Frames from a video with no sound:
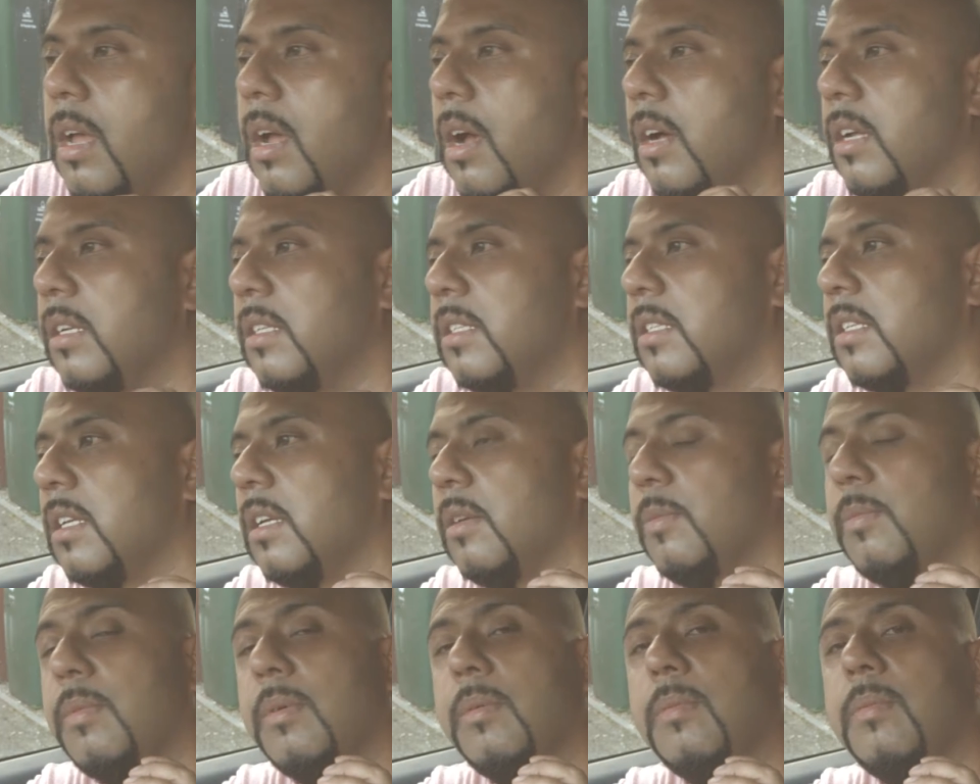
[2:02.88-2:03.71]
I'd
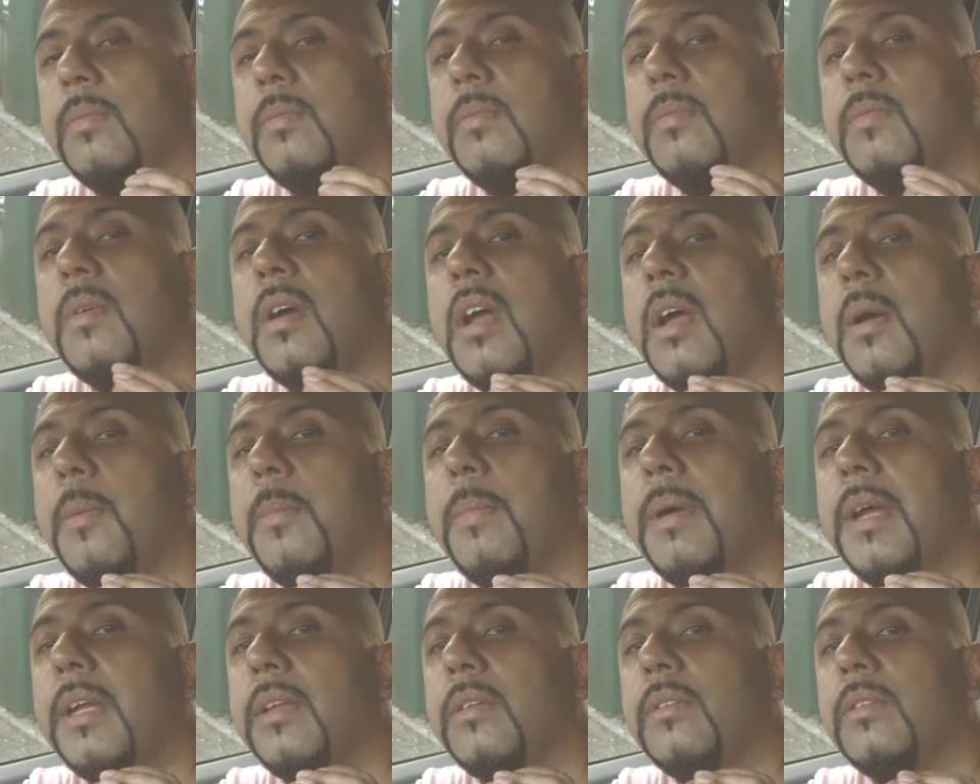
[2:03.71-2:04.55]
say, well, how
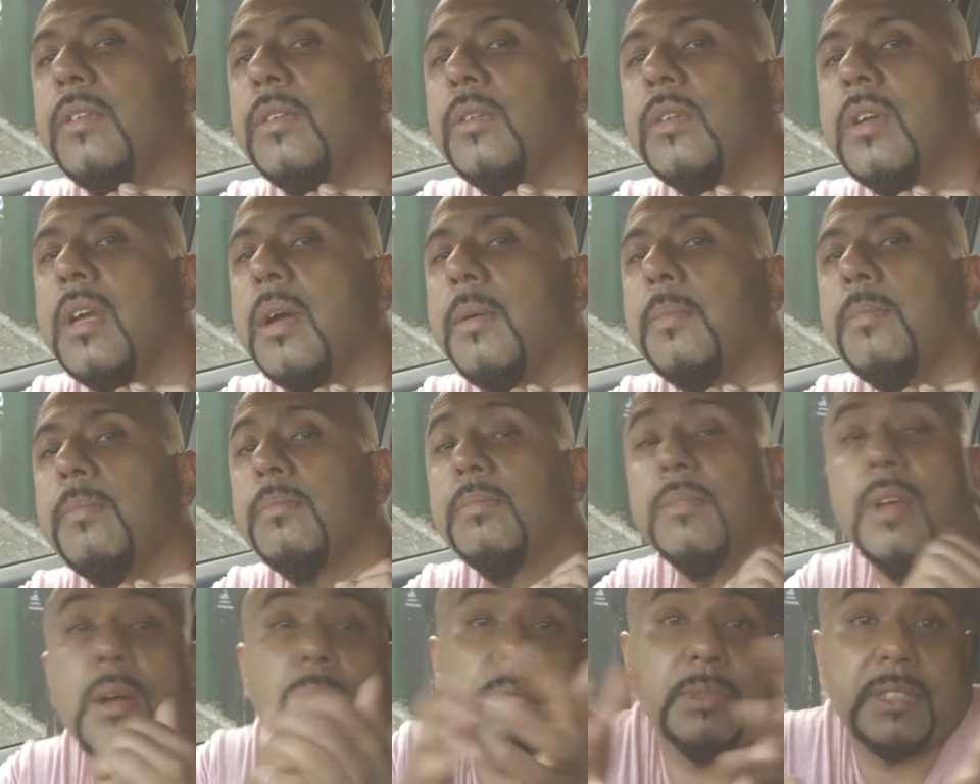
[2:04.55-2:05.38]
about you
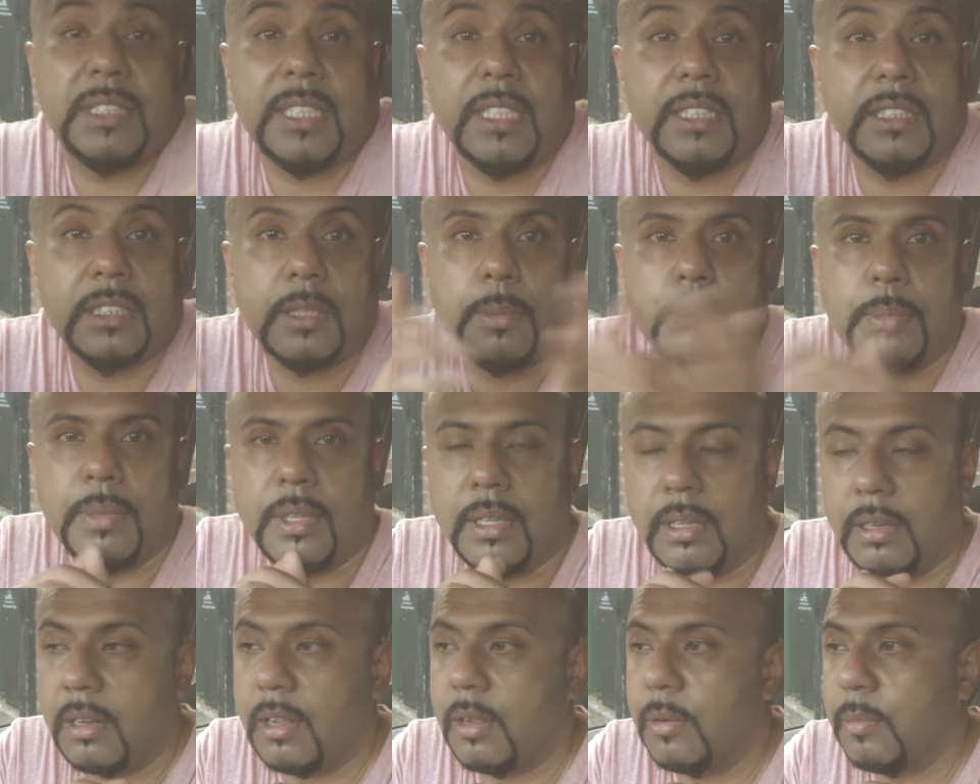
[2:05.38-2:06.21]
come, I would say
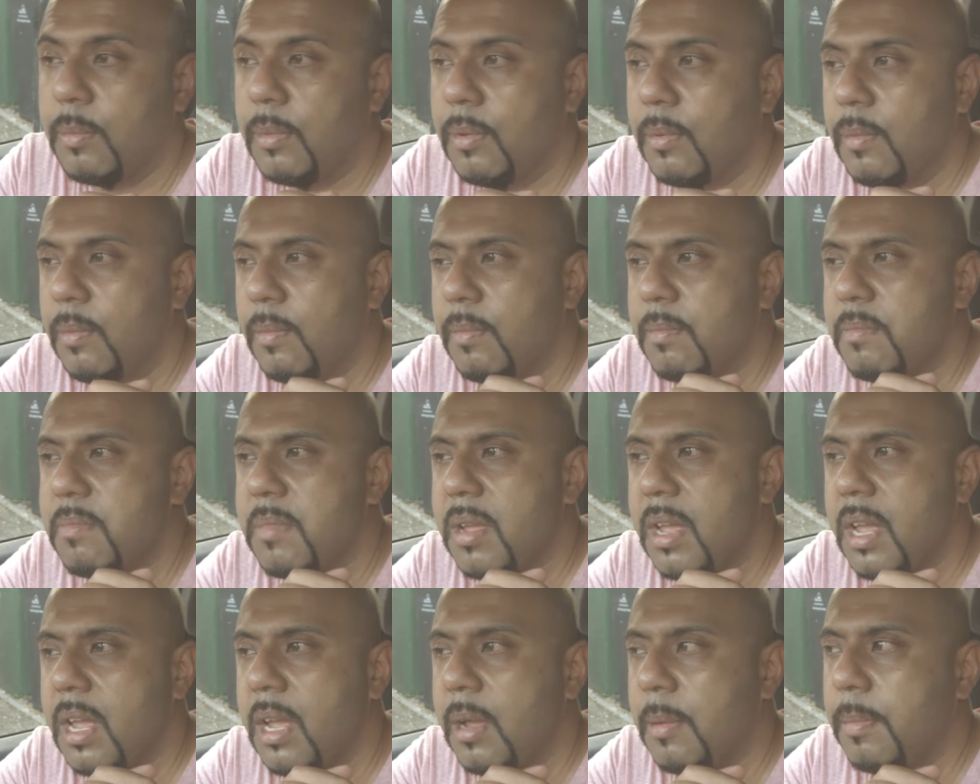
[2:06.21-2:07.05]
something like, well,
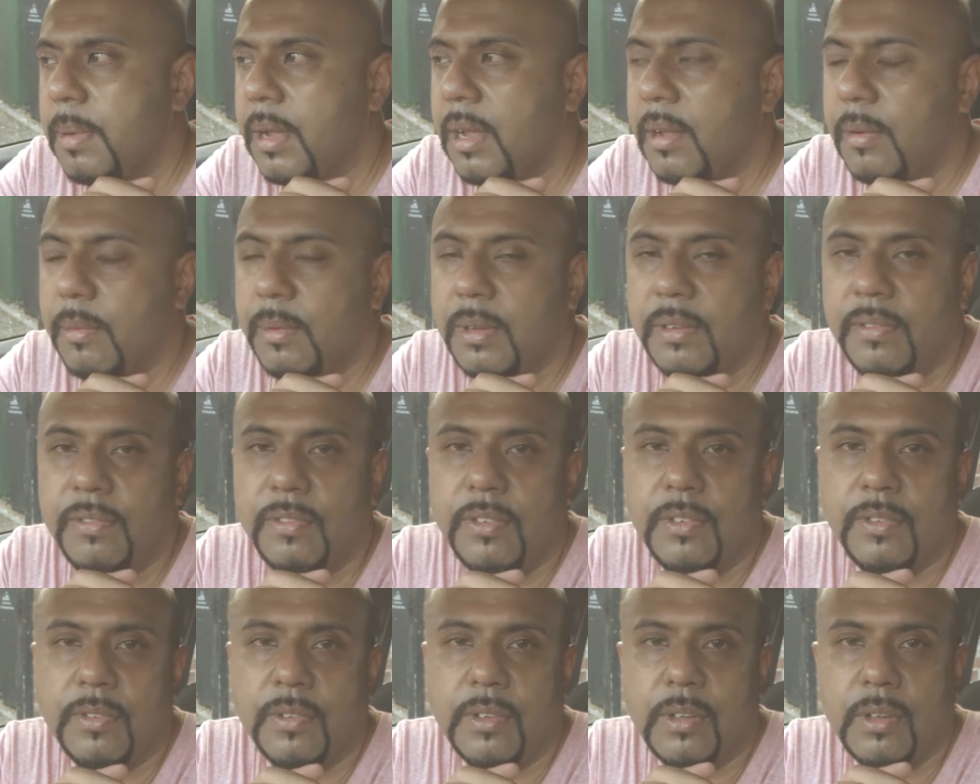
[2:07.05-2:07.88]
how about if
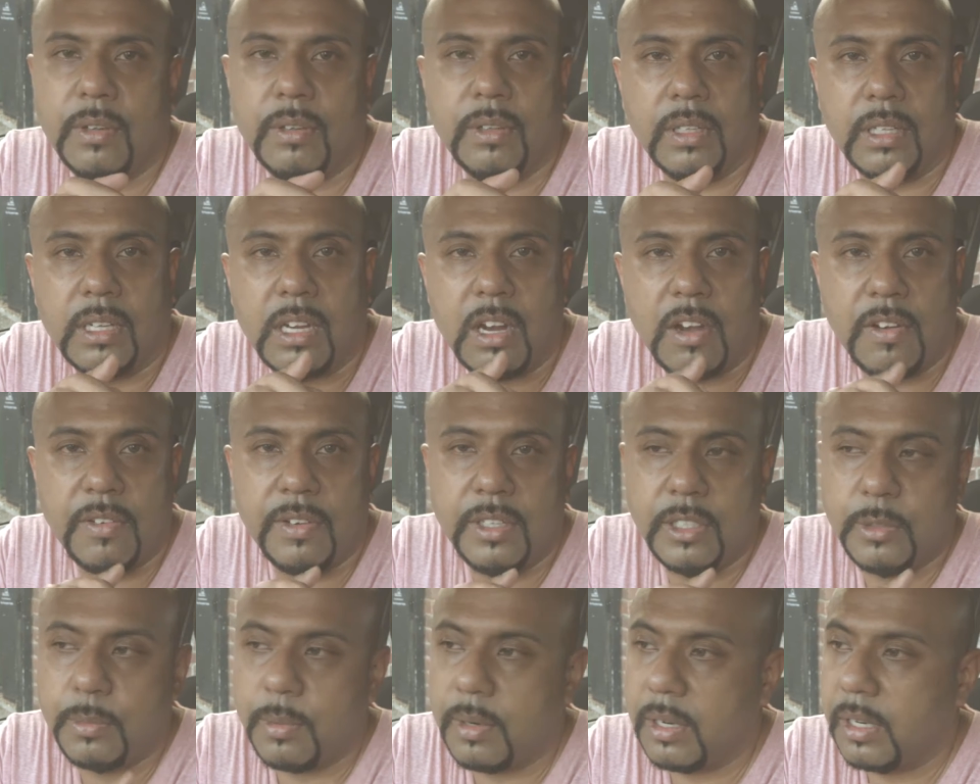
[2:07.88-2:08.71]
you've got the
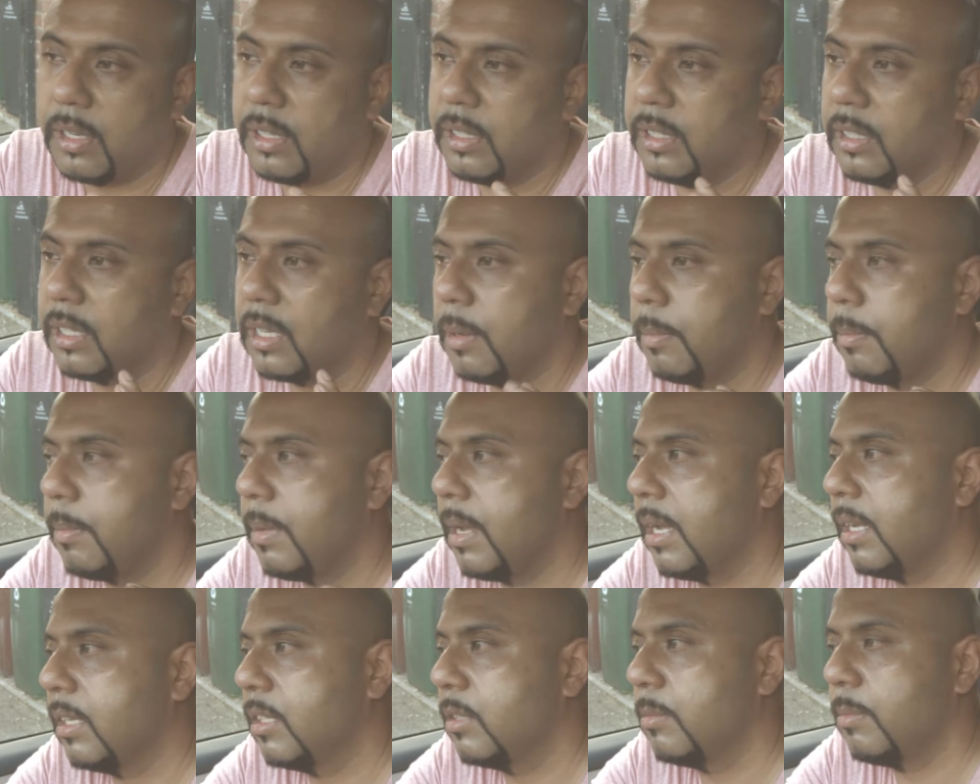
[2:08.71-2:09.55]
courage, why don't you come
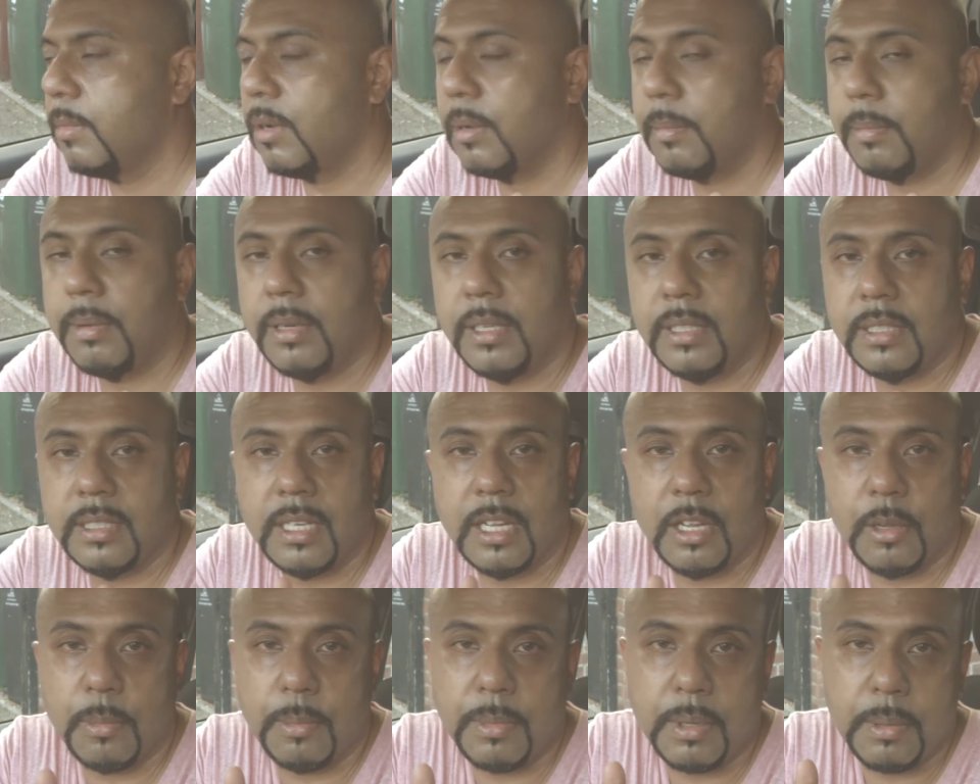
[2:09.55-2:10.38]
back to my place and
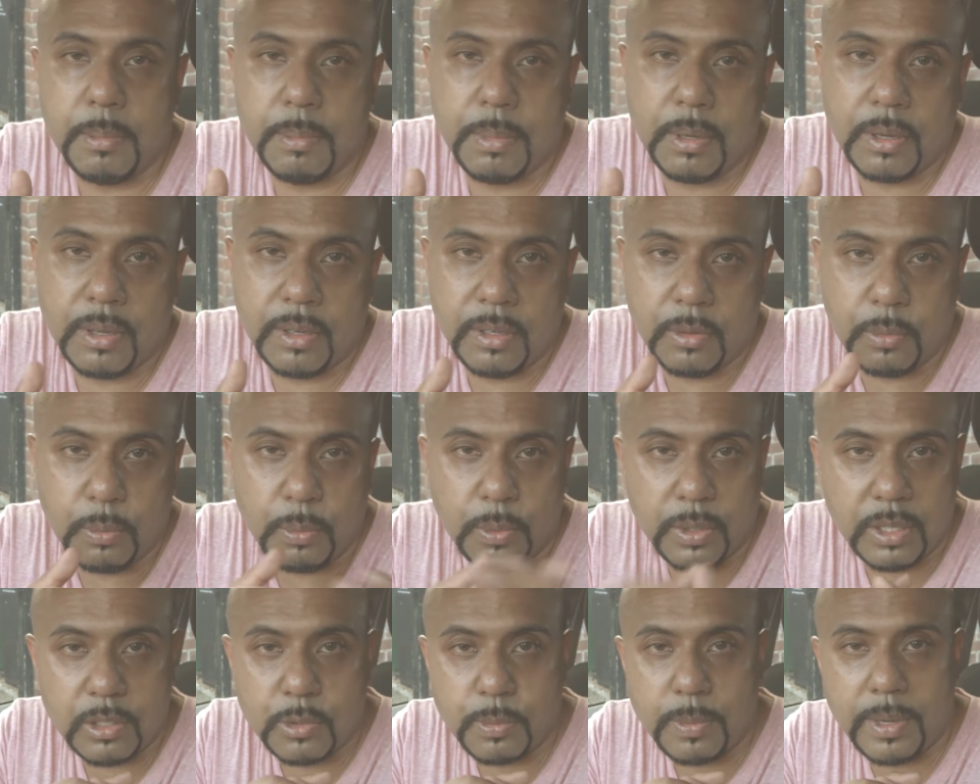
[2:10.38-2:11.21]
help me burn
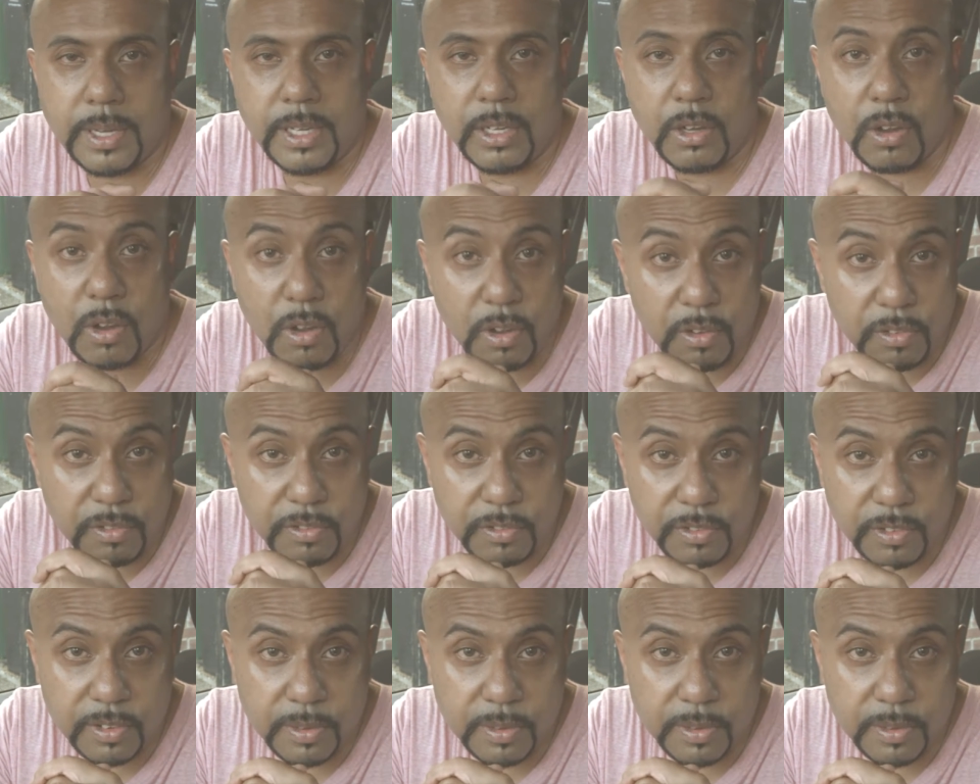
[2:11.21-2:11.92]
all this weight off?